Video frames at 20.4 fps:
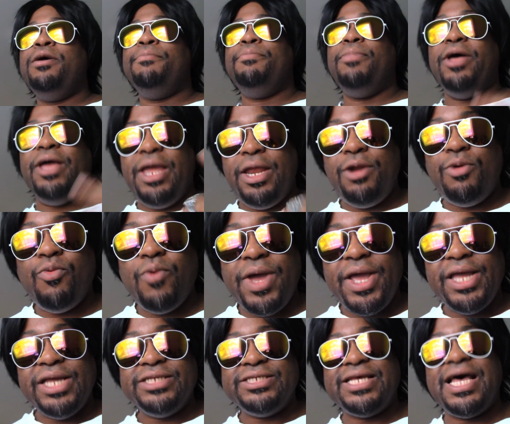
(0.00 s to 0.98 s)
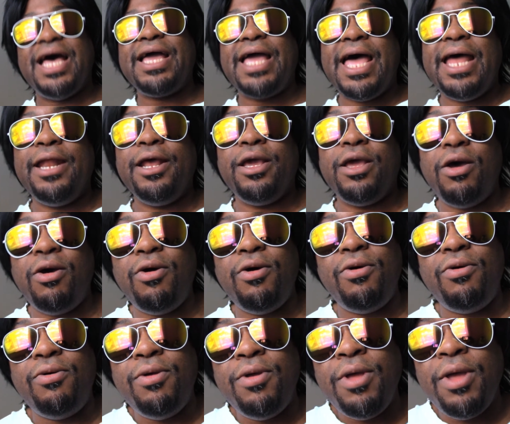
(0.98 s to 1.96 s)
But anyways, I gotta
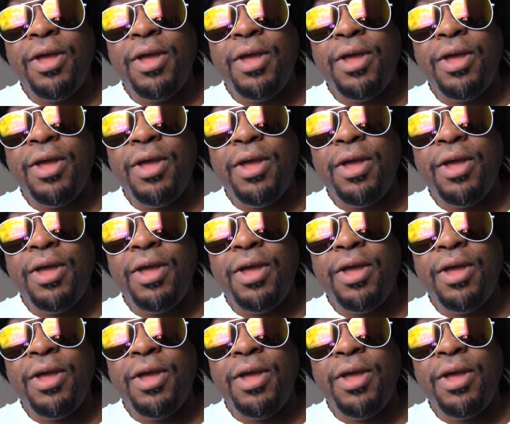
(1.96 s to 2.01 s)
go.